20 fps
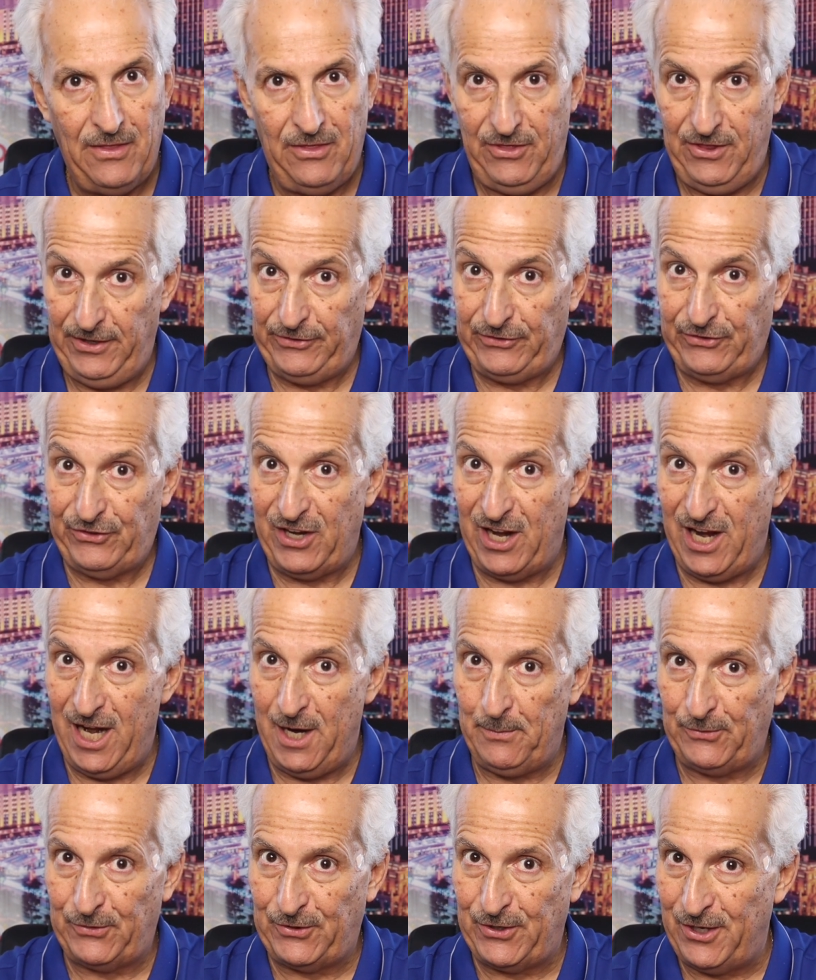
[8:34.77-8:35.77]
this
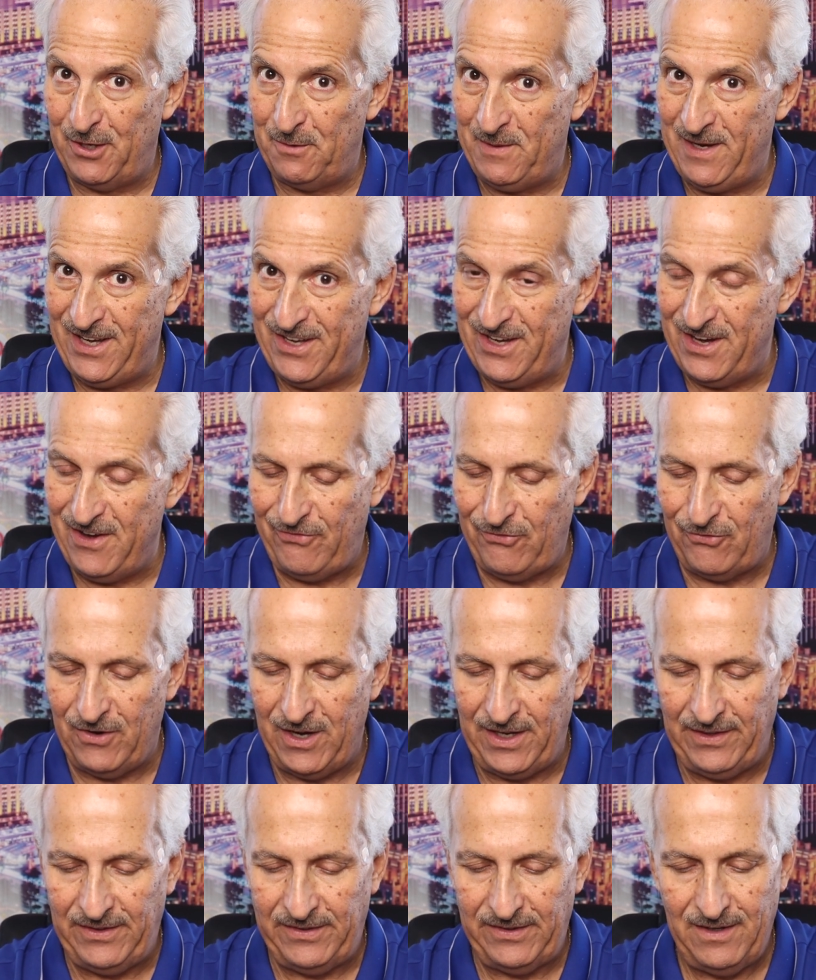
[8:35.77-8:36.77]
time's going to be
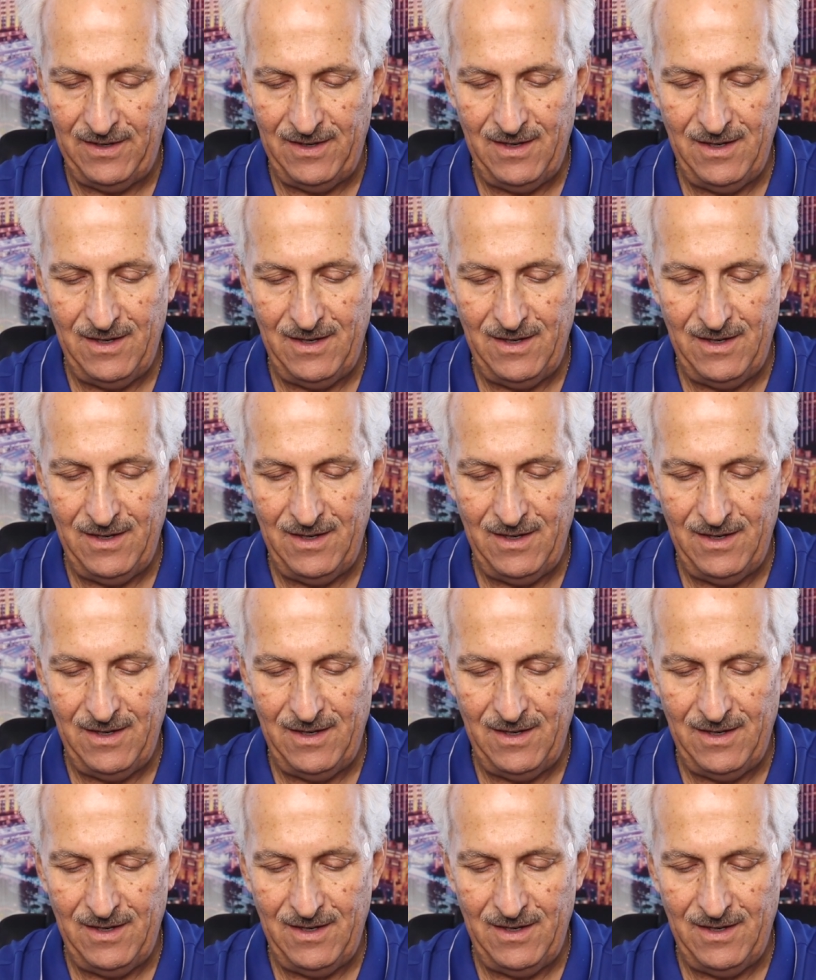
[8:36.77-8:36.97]
different.